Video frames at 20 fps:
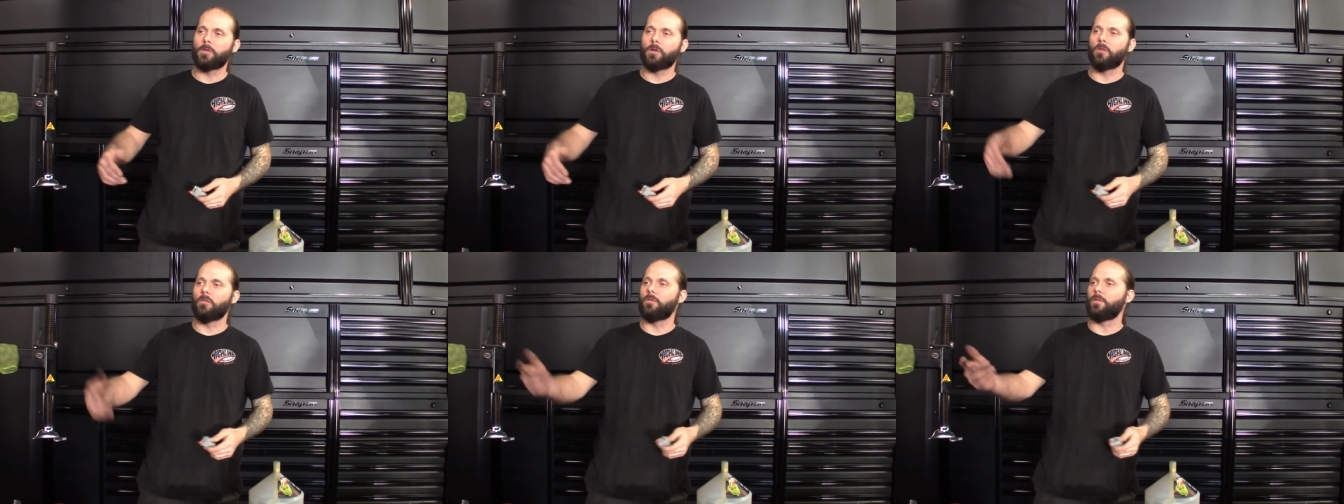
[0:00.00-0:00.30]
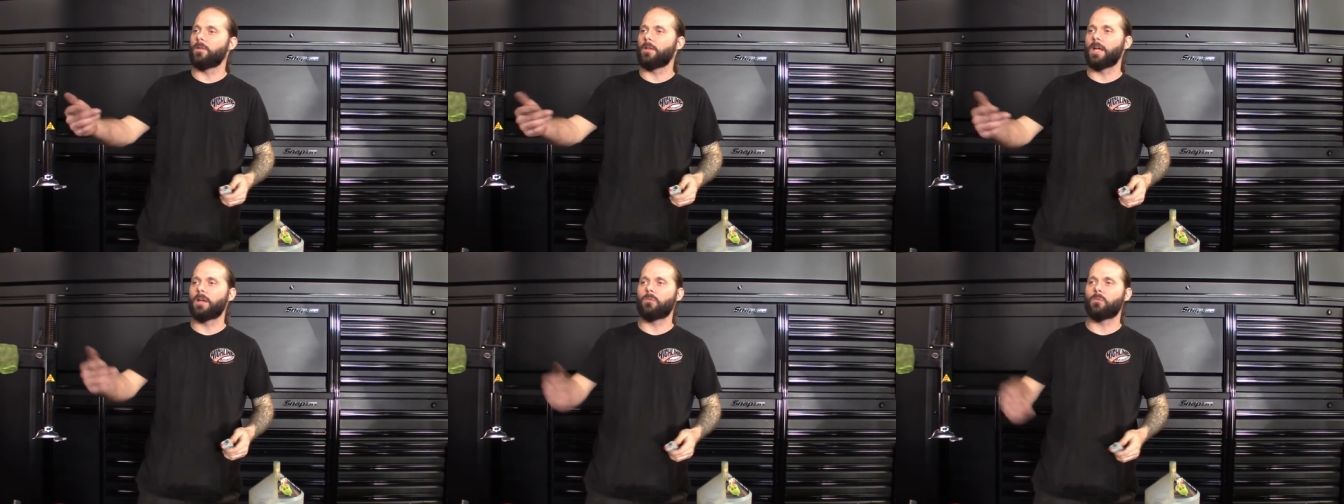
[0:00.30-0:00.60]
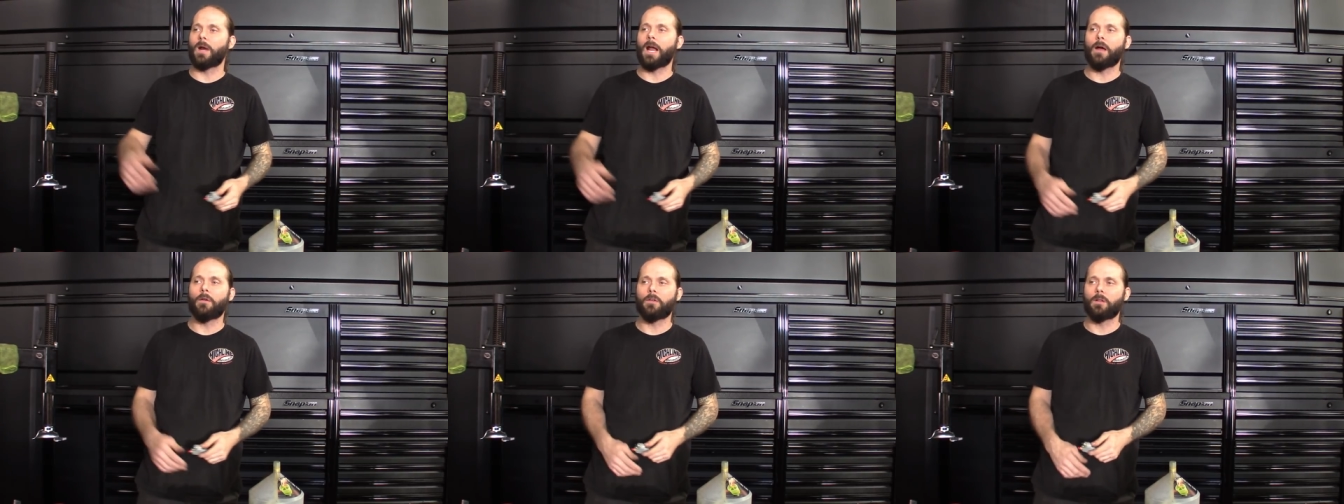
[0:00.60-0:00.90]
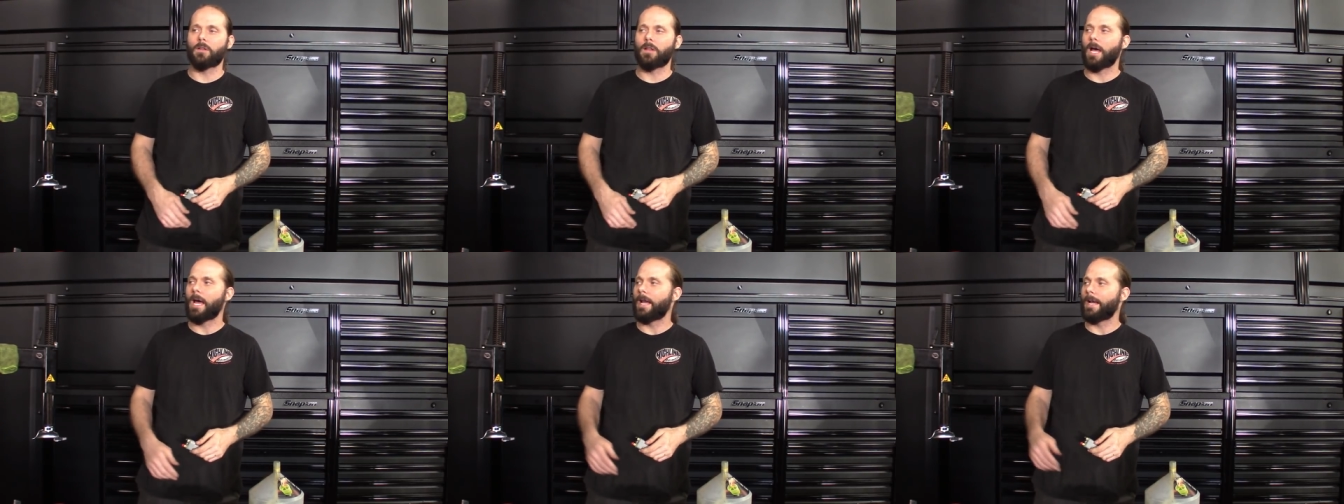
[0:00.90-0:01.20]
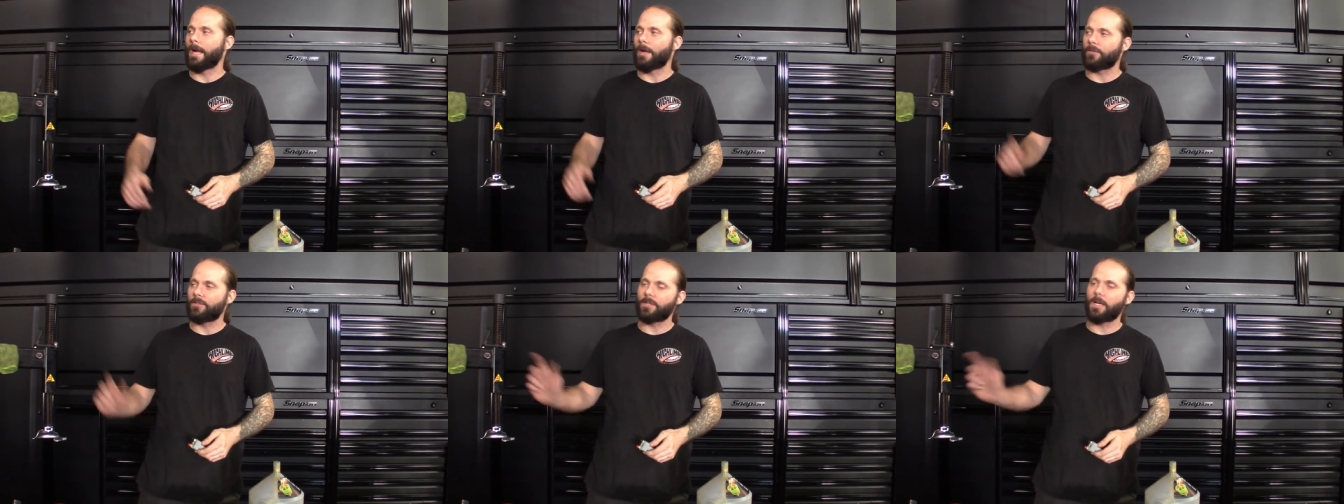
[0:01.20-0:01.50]
you don't feel like routing the line
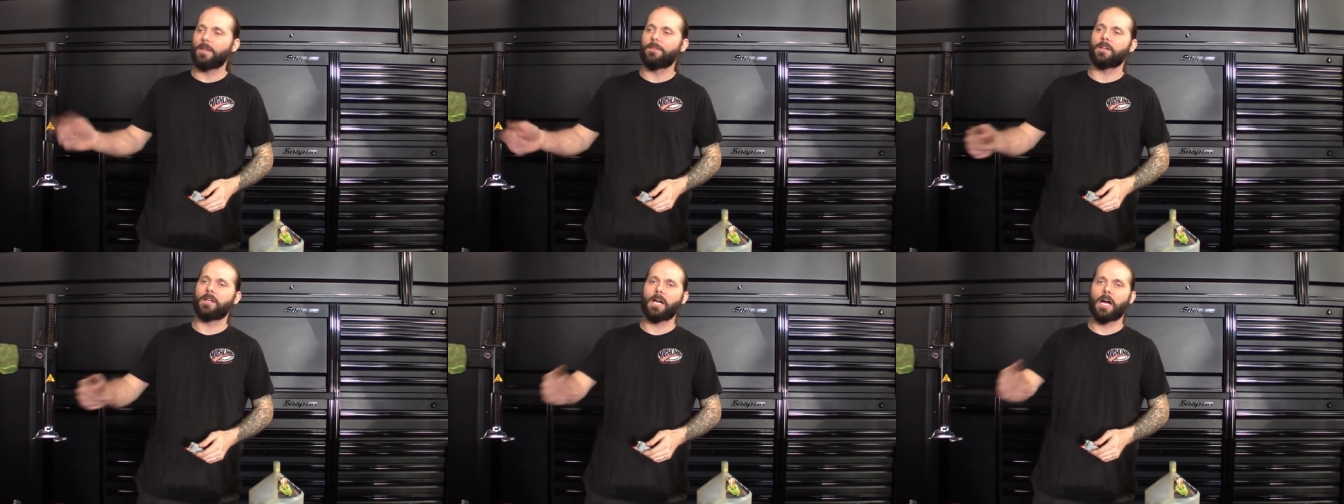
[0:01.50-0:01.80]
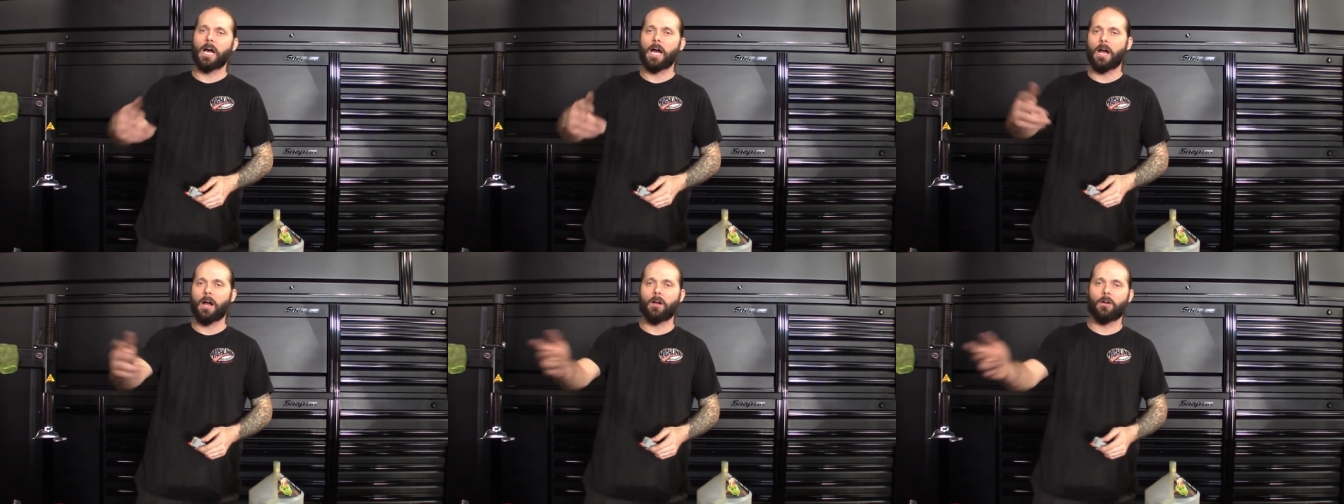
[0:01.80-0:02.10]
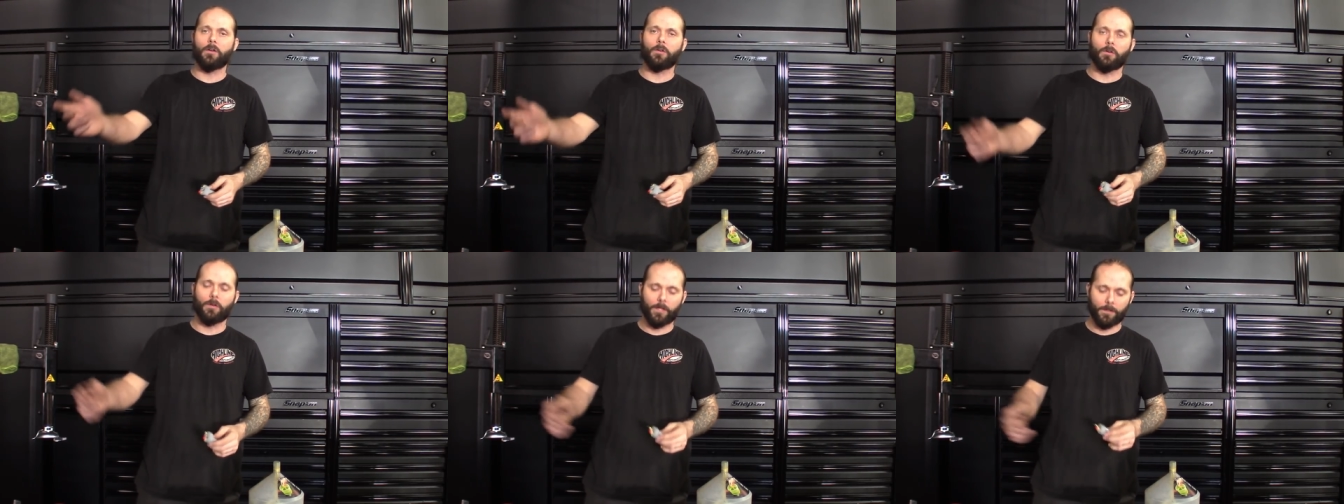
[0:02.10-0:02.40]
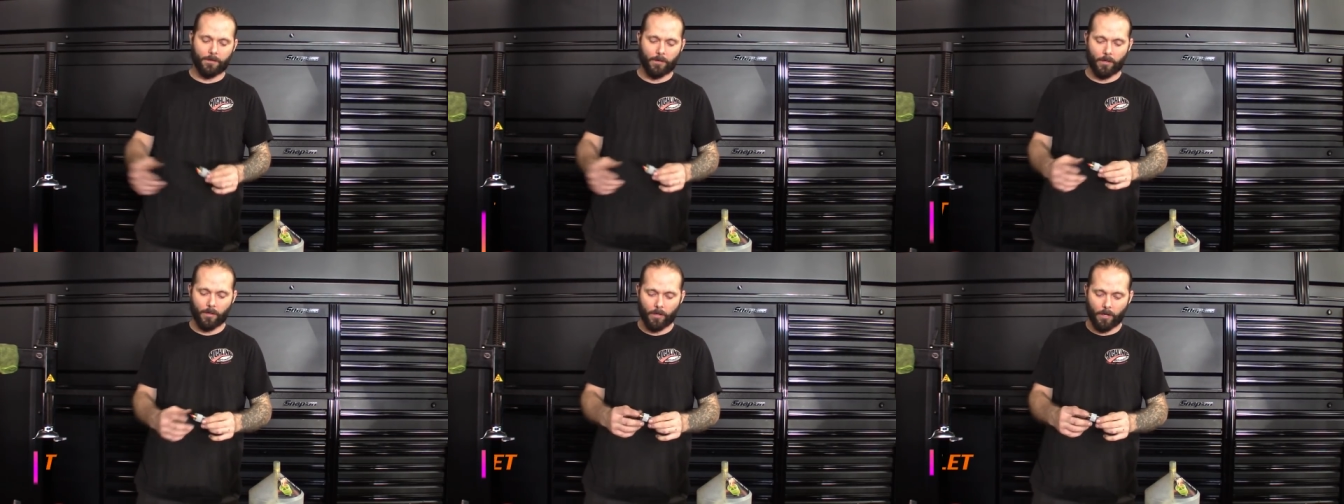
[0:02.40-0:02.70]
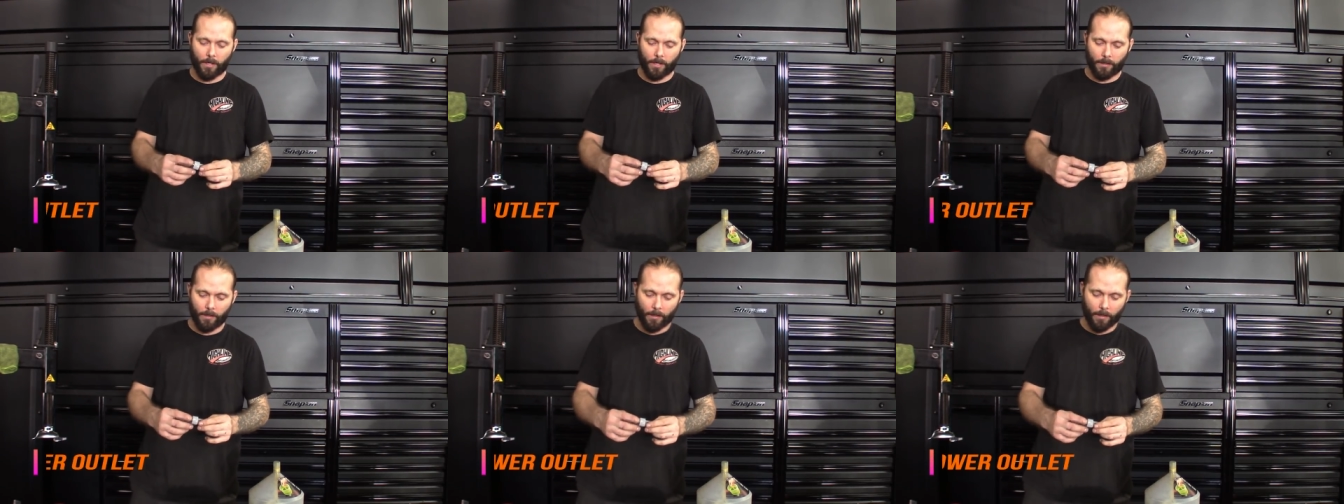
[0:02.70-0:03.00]
outside the car, underneath the
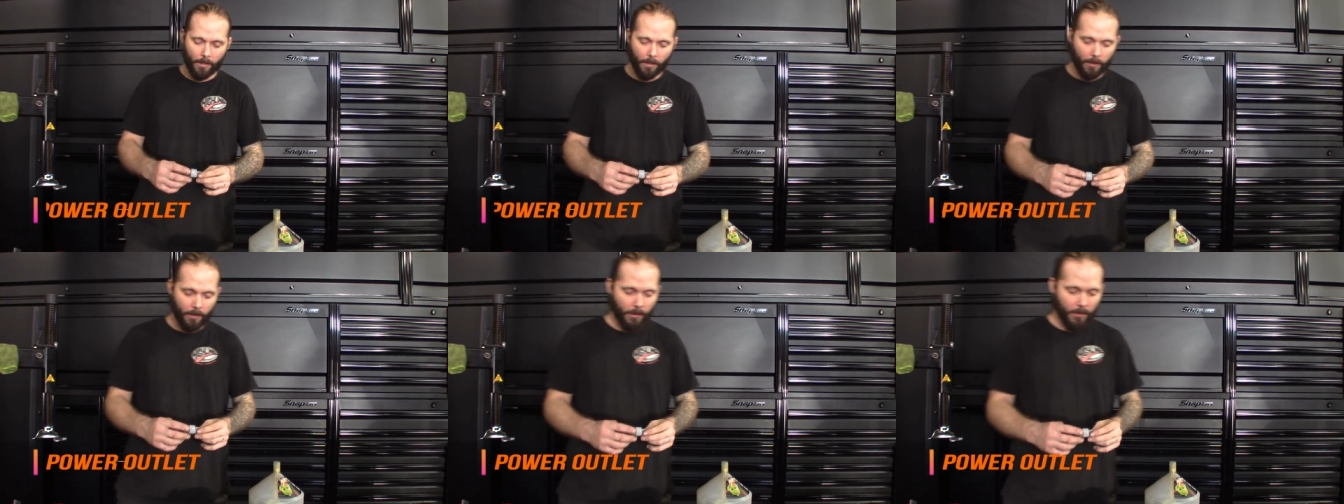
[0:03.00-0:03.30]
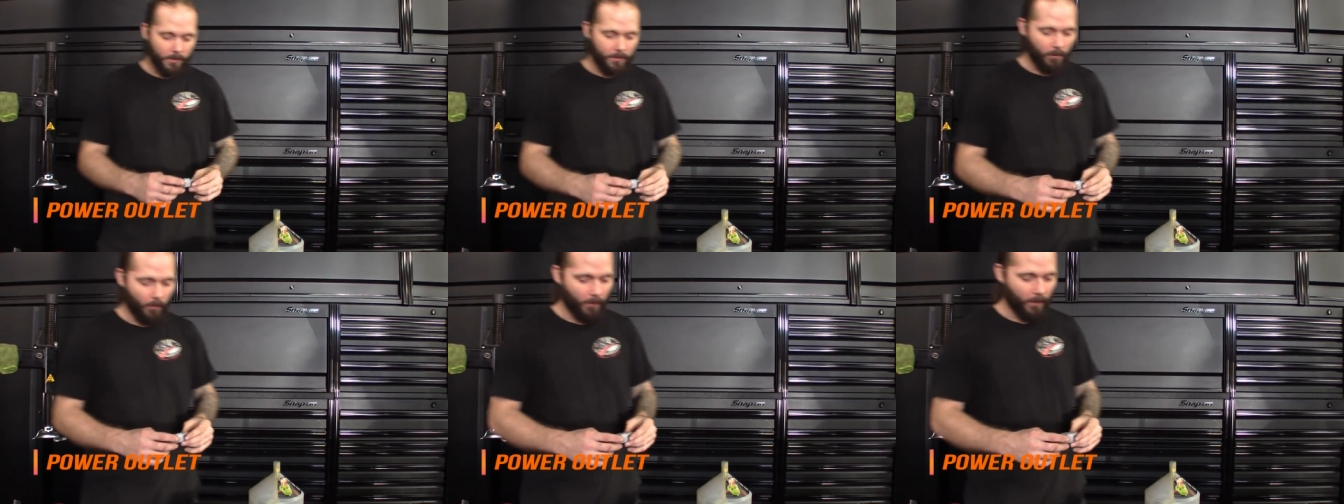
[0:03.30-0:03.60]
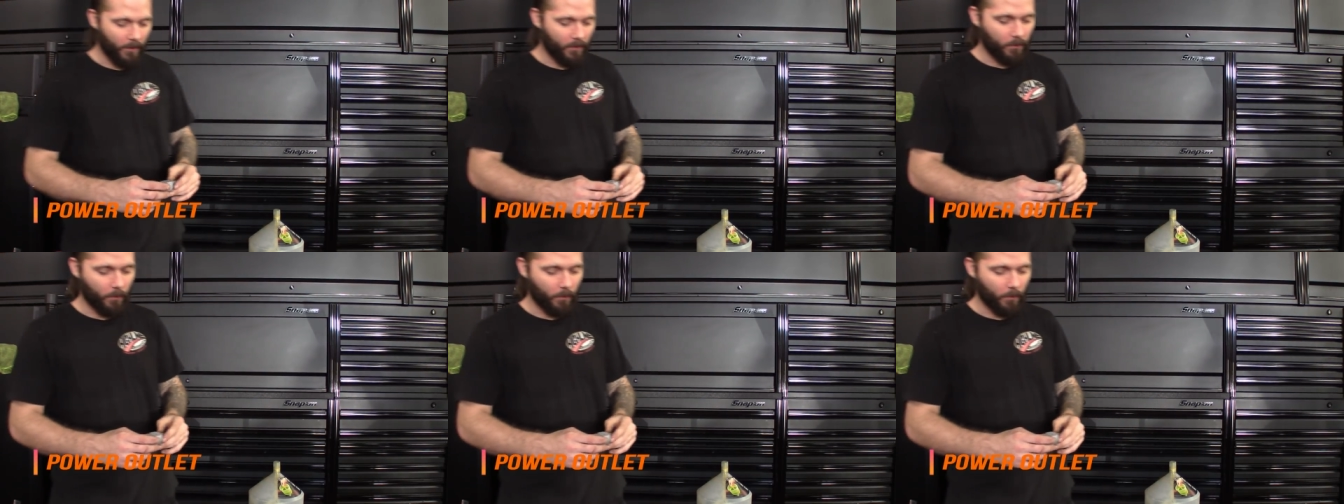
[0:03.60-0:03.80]
hood. So this